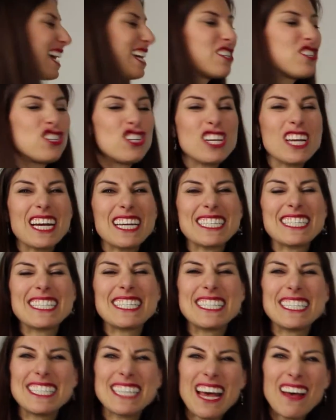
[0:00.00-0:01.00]
And she got
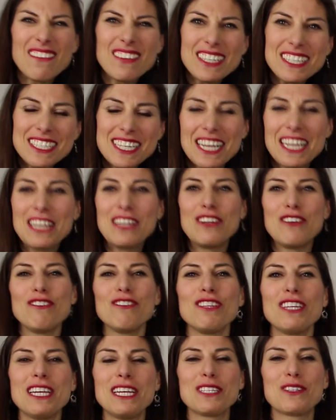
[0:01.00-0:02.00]
17
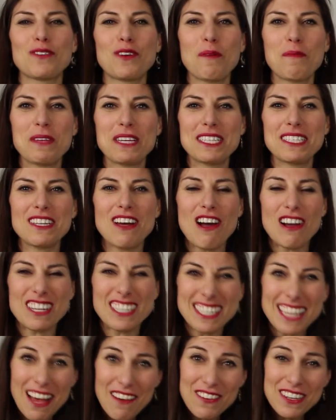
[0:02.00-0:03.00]
new leads from this talk,
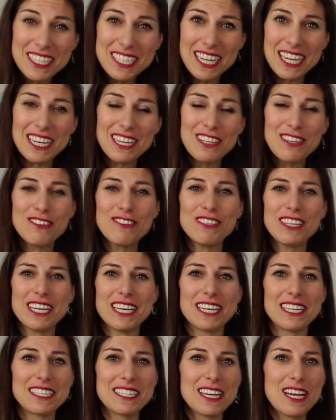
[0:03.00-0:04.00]
17 new
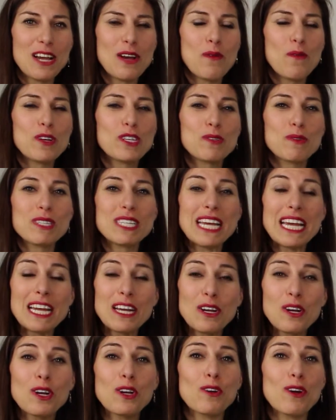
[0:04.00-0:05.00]
leads, which was
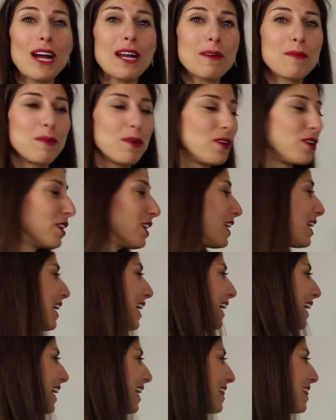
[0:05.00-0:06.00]
incredible.
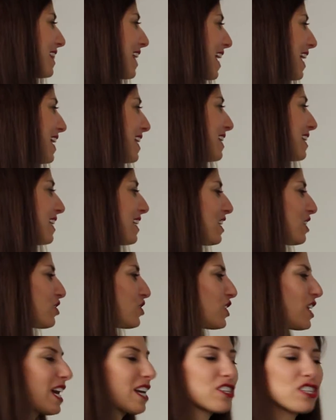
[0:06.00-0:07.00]
And then
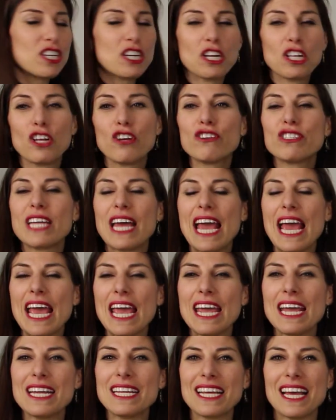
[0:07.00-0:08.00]
she actually closed
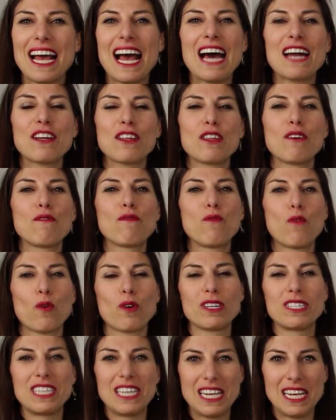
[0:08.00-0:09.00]
8 out of the
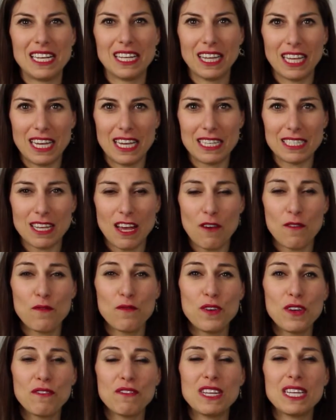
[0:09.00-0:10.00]
14 leads, a
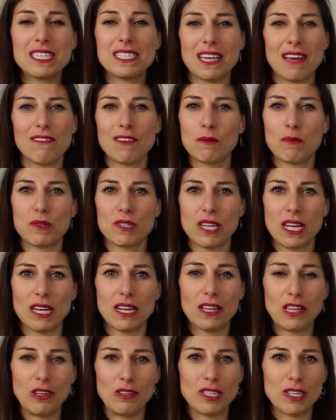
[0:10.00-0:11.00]

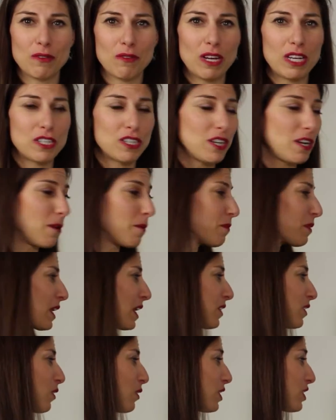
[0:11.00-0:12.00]
57% closing ratio.
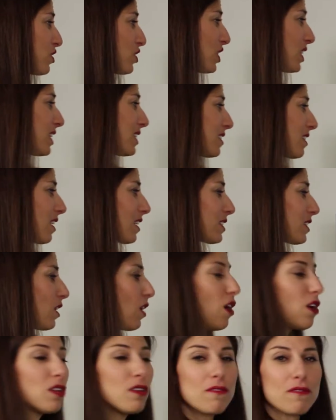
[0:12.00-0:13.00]
Notice she didn't talk to
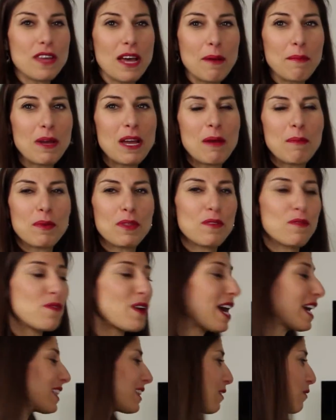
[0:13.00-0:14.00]
all of them, but the
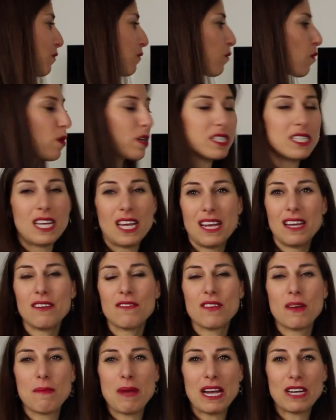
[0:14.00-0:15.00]
fact that 14
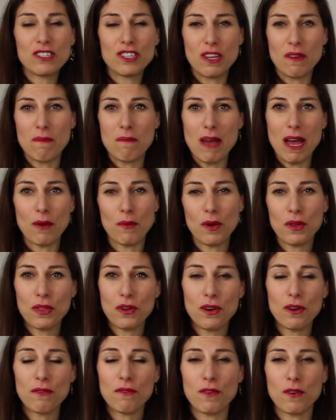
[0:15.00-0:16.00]
of them actually met with
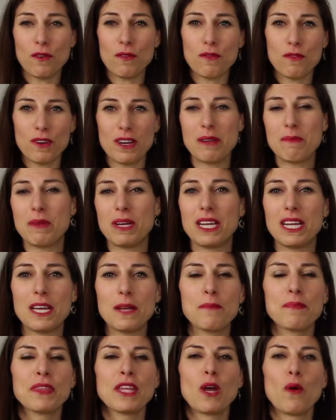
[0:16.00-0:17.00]
her for a free
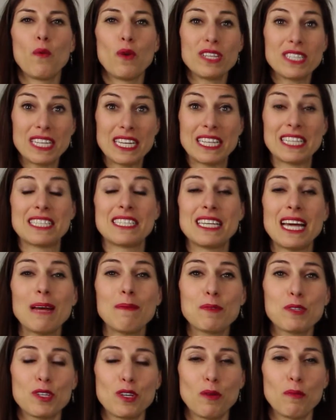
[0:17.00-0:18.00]
meeting was
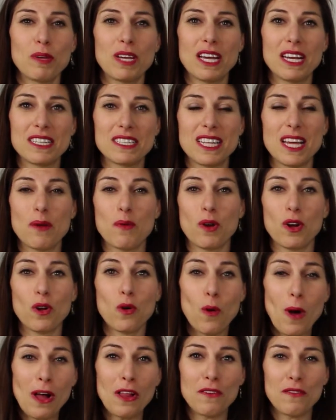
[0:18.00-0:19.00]
exceptional because they were
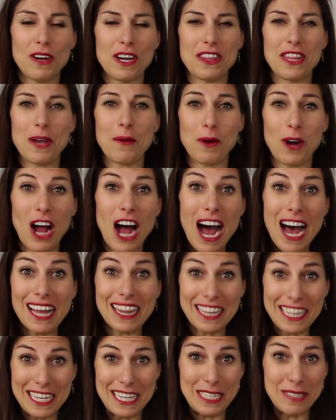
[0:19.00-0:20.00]
qualified. They were
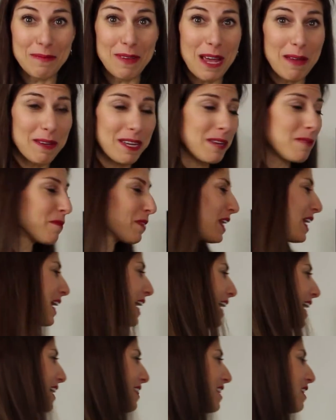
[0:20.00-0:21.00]
hot leads, baby.
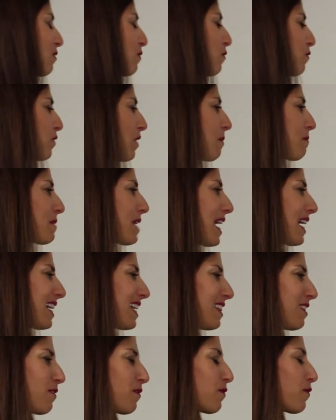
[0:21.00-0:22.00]
And then from
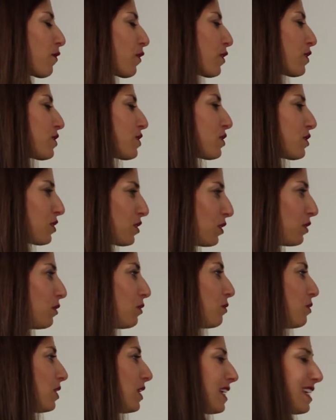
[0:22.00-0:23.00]
that, in the first
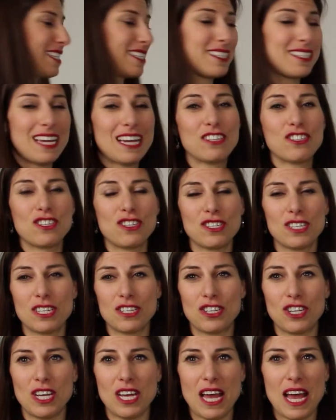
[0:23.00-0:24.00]
2 sessions
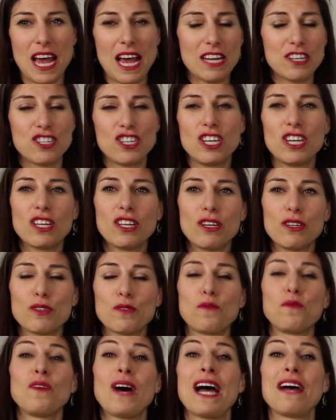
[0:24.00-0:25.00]
that she had, she
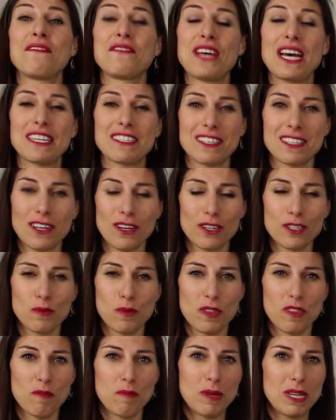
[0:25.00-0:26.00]
closed $5,000
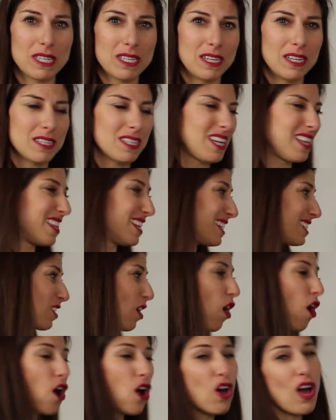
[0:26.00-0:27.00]
worth of business. And this
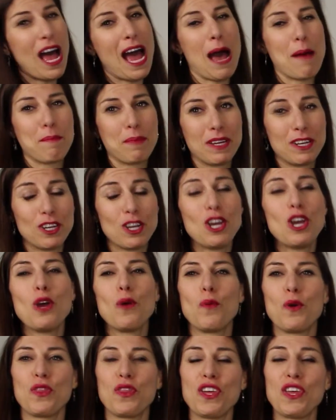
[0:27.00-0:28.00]
all happened
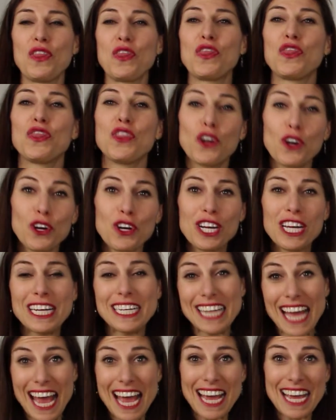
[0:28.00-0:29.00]
within
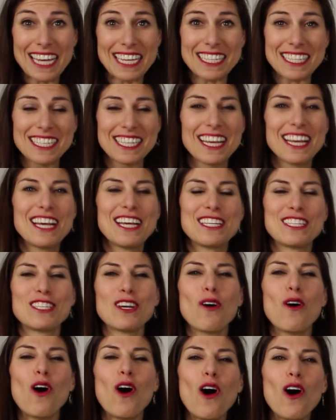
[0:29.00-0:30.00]
30 days.
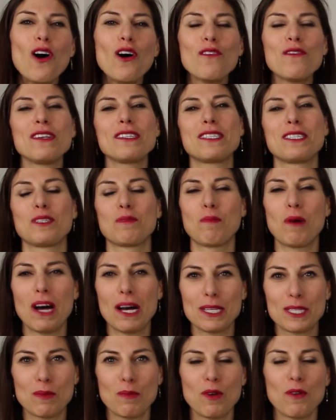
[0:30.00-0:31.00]
So all this is
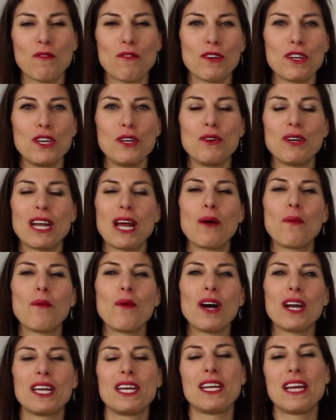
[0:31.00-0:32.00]
possible for you, and I
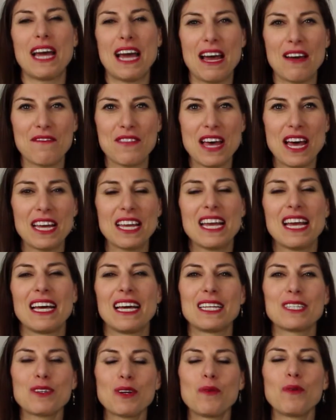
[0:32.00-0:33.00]
want you to have that.
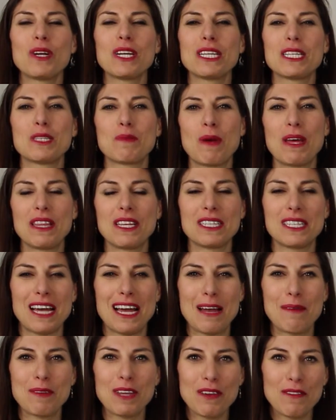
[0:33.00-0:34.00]
That's why I wanted to spend the
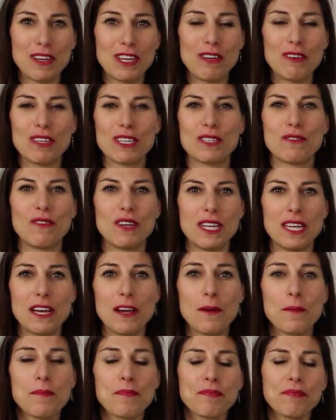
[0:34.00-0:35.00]
time giving you this
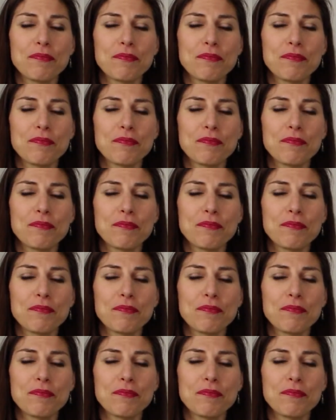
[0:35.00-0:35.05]
video.